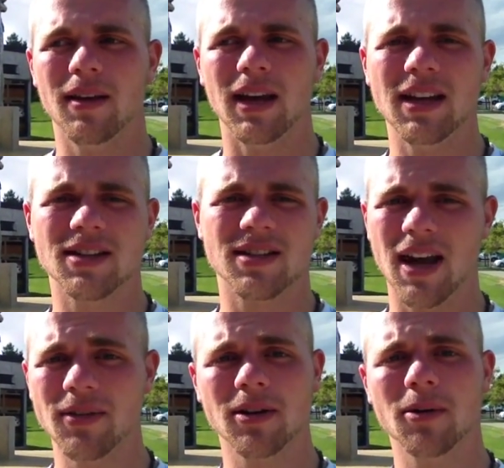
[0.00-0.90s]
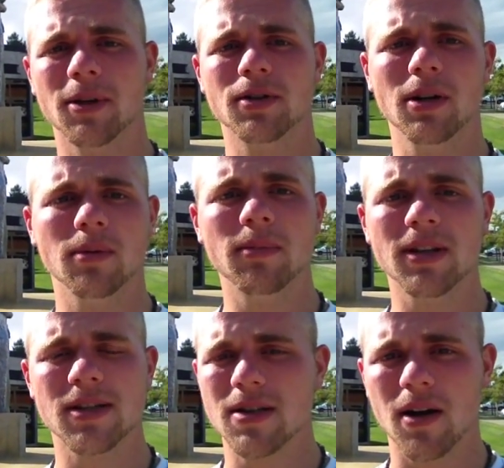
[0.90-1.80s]
he's having a little bit of trouble
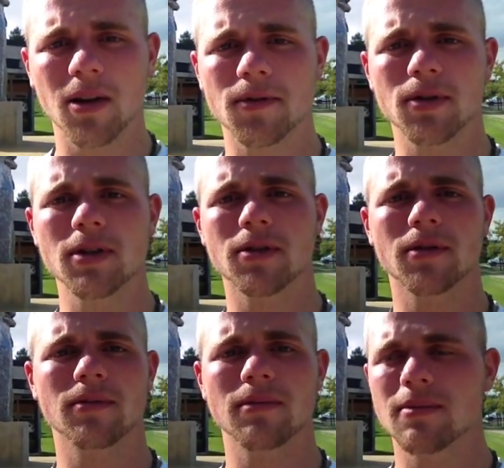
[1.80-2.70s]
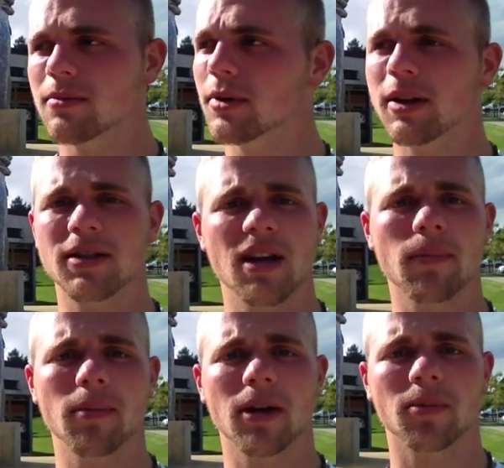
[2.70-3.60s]
because olive trees are really
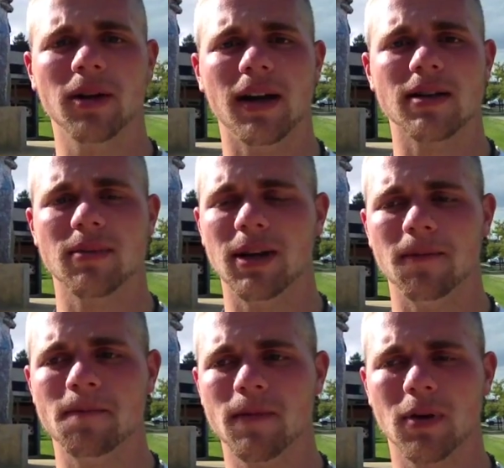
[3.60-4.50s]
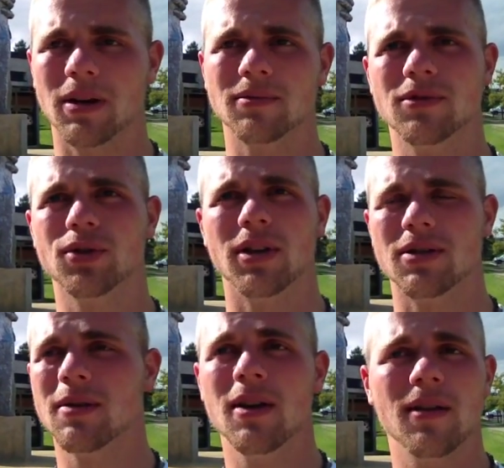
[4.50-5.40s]
temperamental plants. I mean, well, trees.
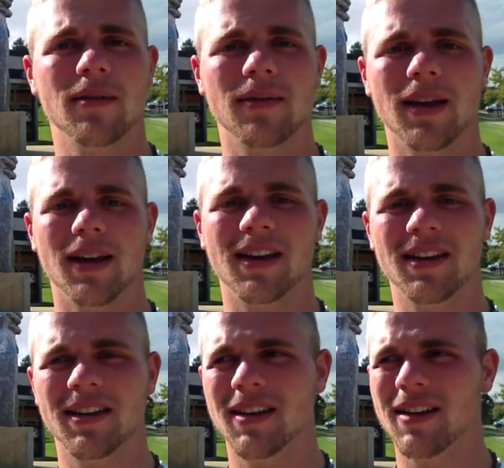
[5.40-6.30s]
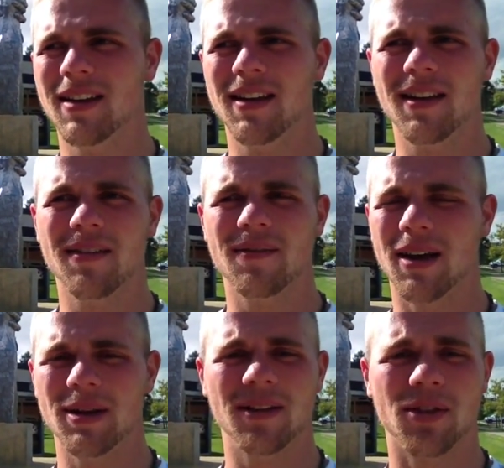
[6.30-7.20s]
If
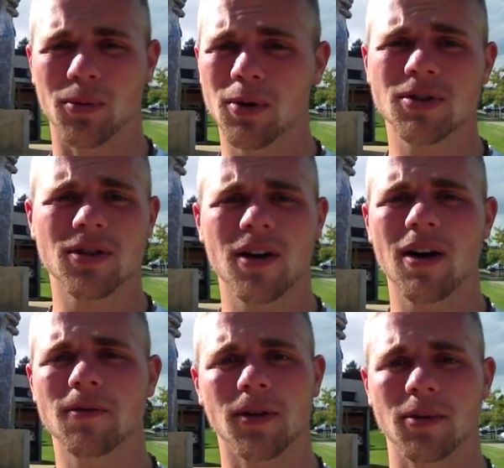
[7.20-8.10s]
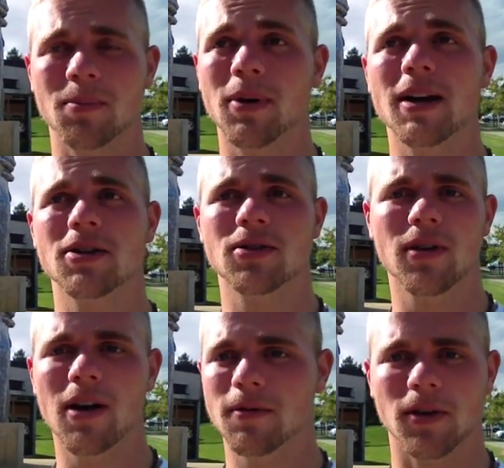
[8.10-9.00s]
the roots are off, or the branches
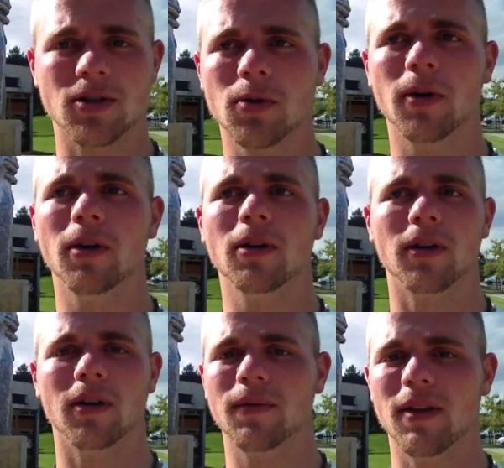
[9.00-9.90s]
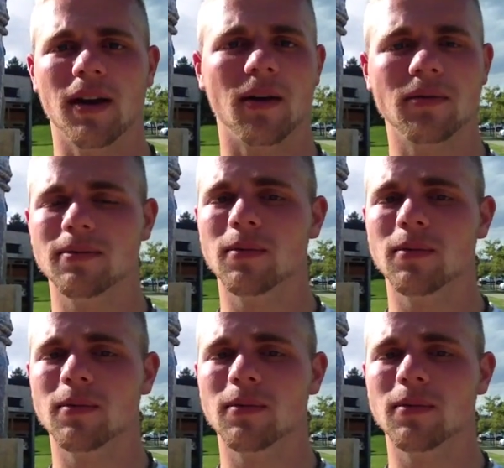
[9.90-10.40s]
are off, or the soil, or the